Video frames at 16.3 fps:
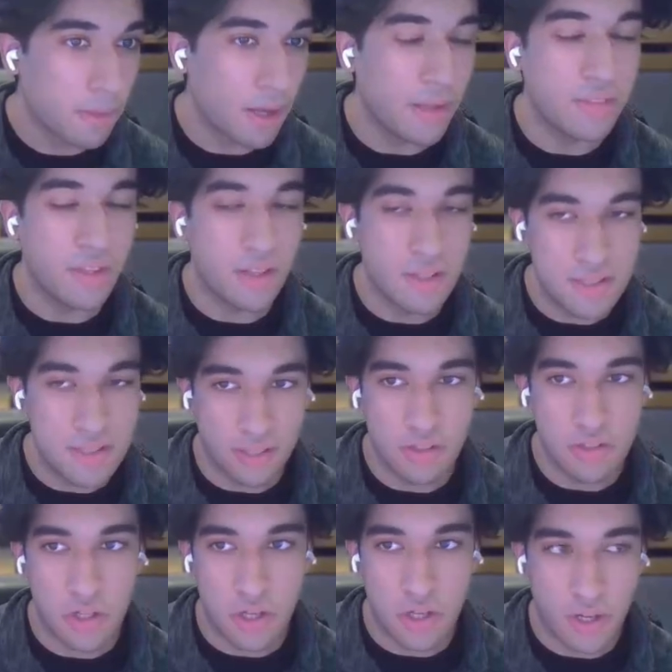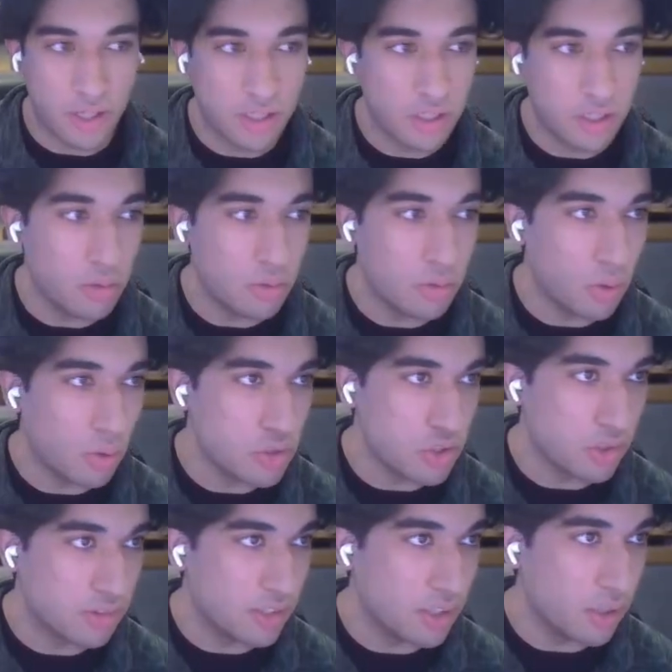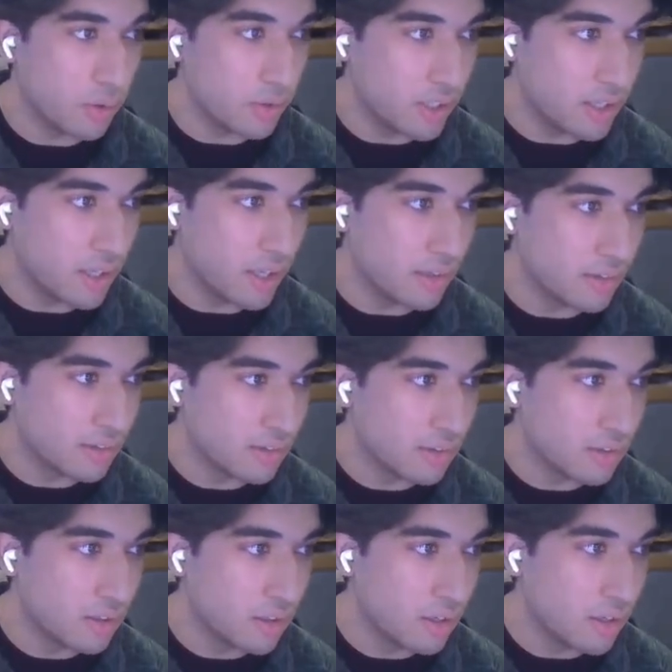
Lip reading: and then take the trade on NQ, not just see it on ES